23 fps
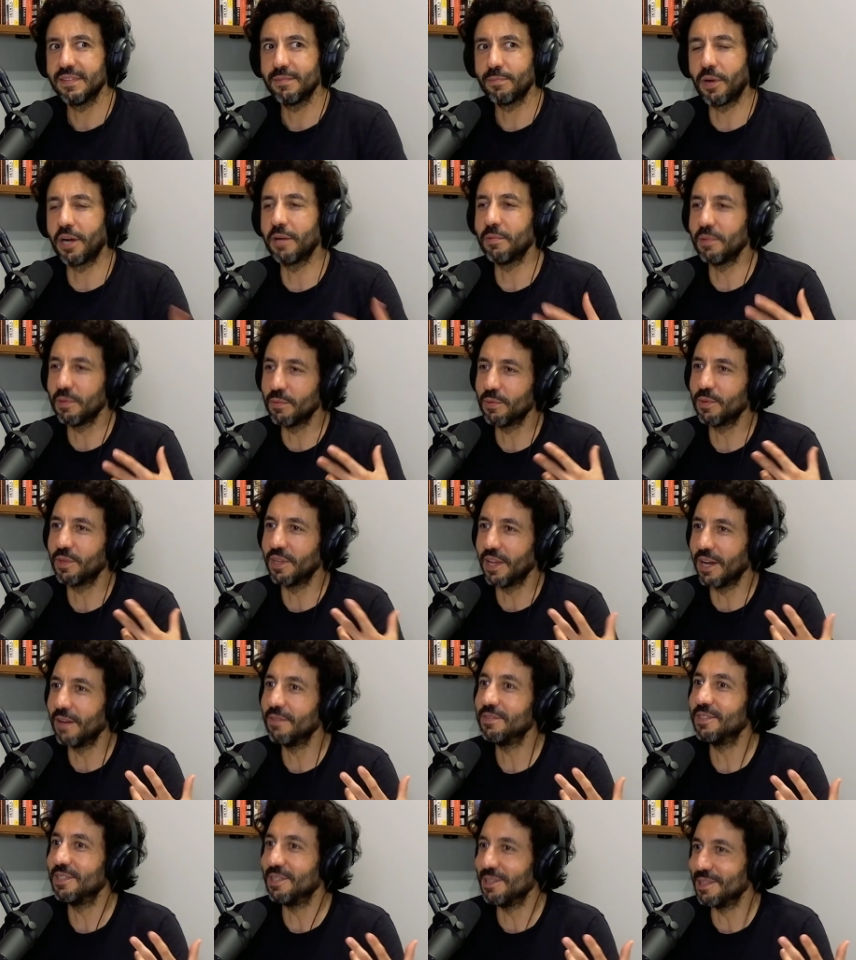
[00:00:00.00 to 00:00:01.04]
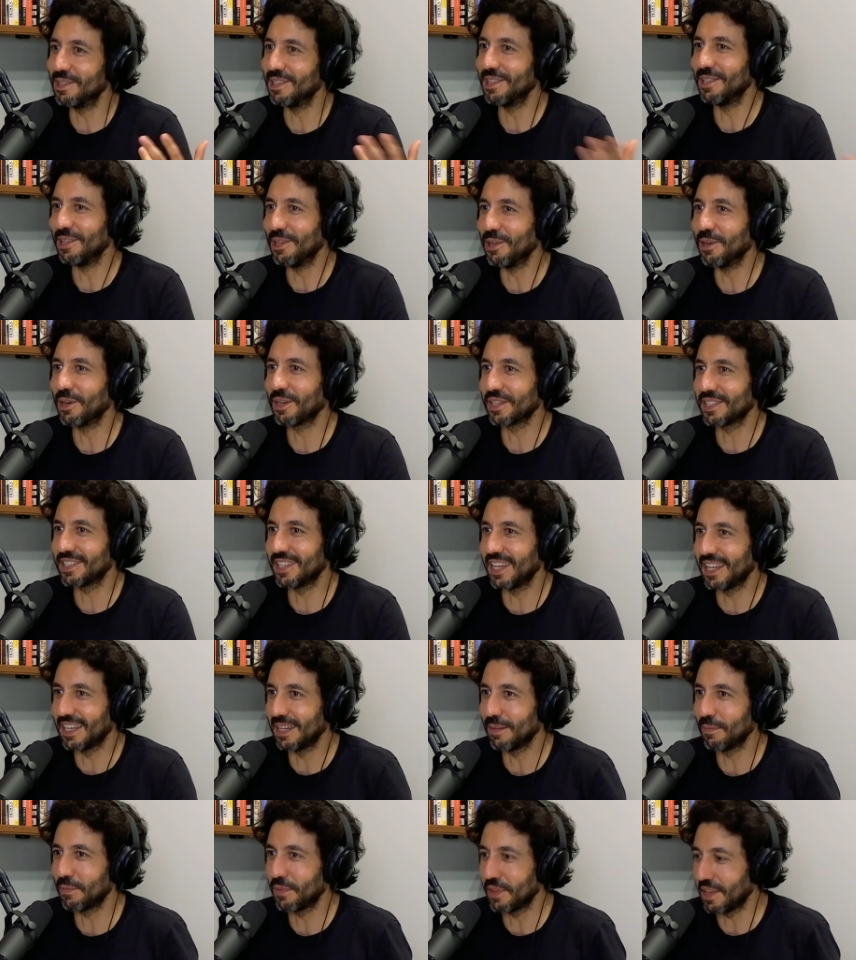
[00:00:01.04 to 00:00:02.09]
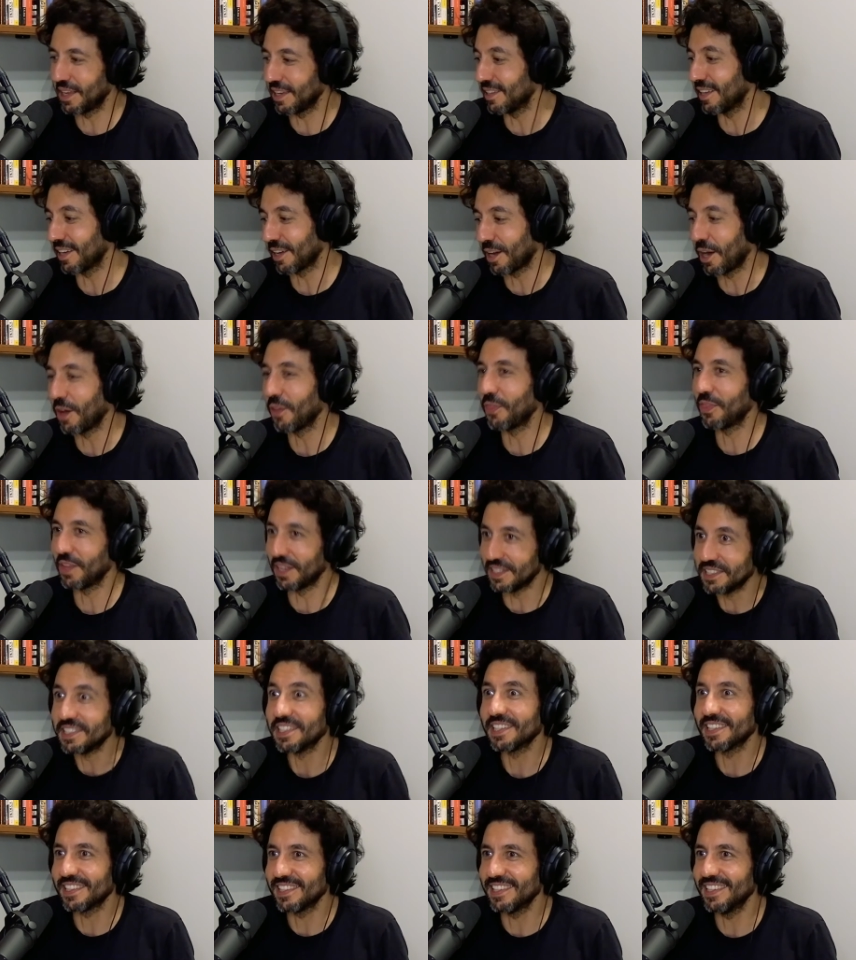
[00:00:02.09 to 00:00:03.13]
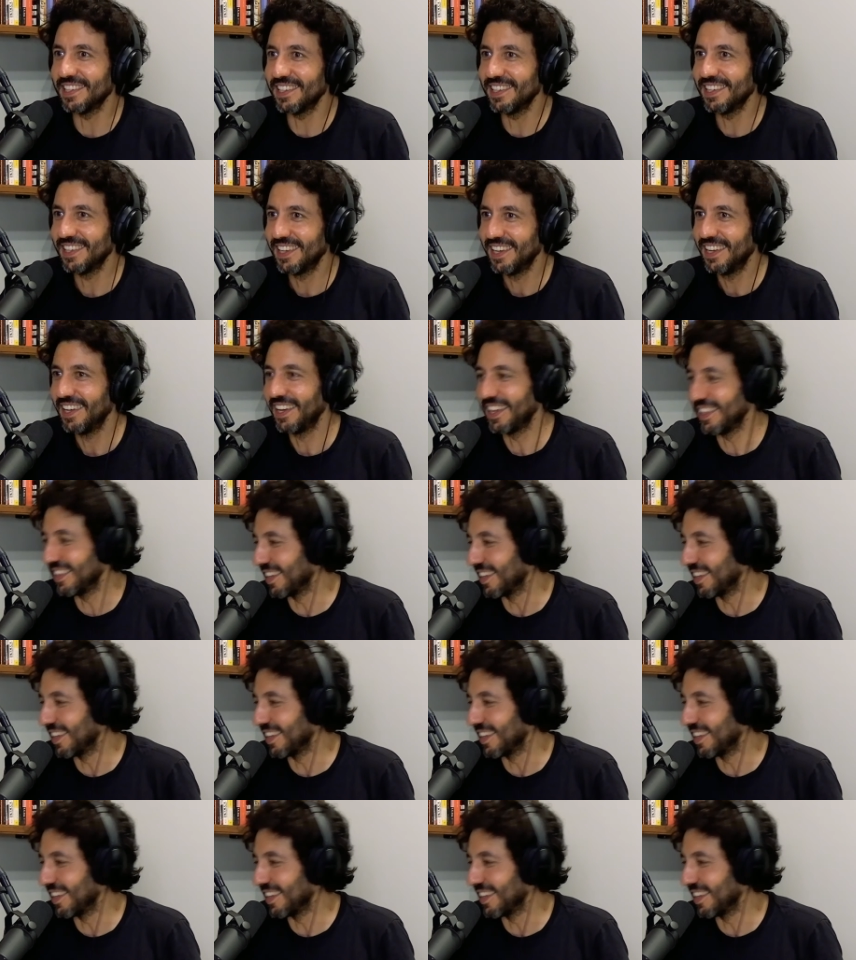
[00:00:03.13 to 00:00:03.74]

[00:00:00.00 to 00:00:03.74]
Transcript: Part of me would love to do the New York stand up thing like authentically, mm.